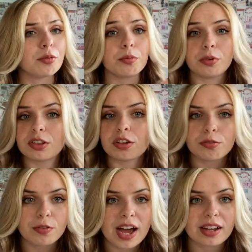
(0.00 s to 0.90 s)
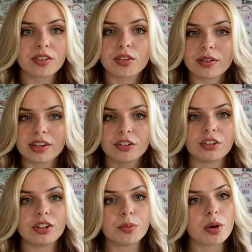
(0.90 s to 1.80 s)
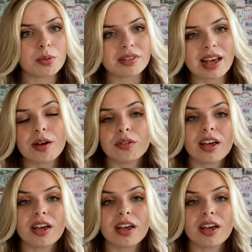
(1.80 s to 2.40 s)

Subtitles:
with your facts, your issue, what was held,